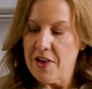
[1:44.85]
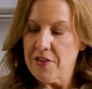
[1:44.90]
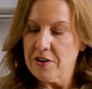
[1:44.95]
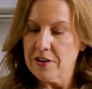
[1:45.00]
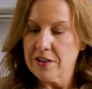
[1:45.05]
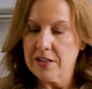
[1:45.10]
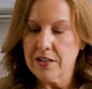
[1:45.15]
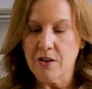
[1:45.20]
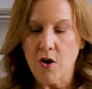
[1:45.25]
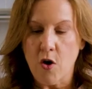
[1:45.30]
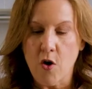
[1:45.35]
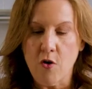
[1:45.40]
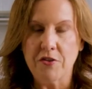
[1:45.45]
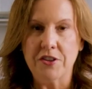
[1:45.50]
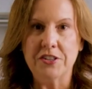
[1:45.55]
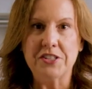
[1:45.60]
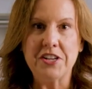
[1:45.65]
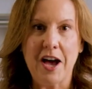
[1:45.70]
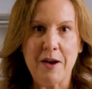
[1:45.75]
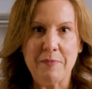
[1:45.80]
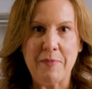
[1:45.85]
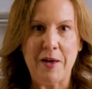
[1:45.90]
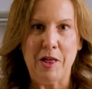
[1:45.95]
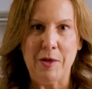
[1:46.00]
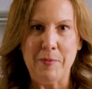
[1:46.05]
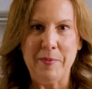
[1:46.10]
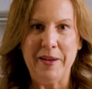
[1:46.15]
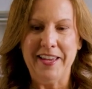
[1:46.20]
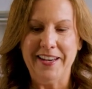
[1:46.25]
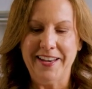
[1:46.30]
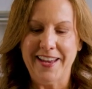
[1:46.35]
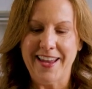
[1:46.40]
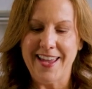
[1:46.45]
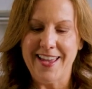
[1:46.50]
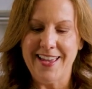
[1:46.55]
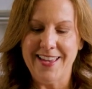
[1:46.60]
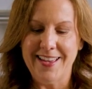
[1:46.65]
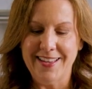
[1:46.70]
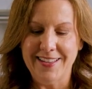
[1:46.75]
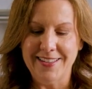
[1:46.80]
other little over-the-top element
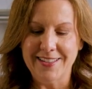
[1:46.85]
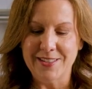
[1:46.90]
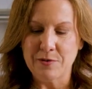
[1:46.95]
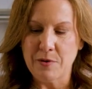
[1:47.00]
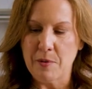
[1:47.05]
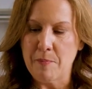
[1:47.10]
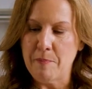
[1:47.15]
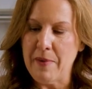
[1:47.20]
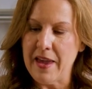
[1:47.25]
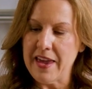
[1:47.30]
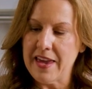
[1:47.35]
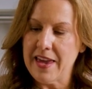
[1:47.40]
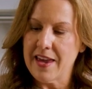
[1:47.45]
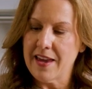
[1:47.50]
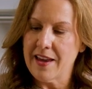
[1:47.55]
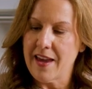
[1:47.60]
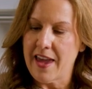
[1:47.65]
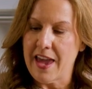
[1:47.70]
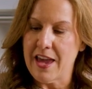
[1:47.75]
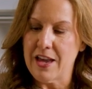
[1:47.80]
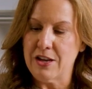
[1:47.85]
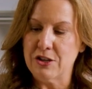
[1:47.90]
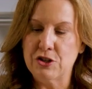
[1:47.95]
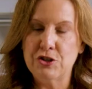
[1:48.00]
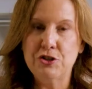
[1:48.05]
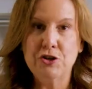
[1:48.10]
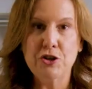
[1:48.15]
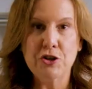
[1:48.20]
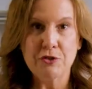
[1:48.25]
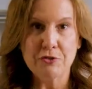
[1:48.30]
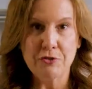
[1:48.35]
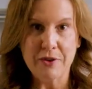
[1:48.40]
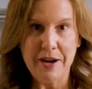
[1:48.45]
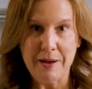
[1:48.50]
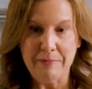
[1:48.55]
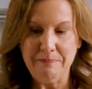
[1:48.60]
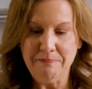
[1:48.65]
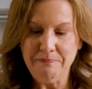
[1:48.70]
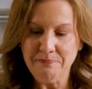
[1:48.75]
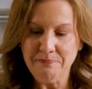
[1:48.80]
is making a sugar rim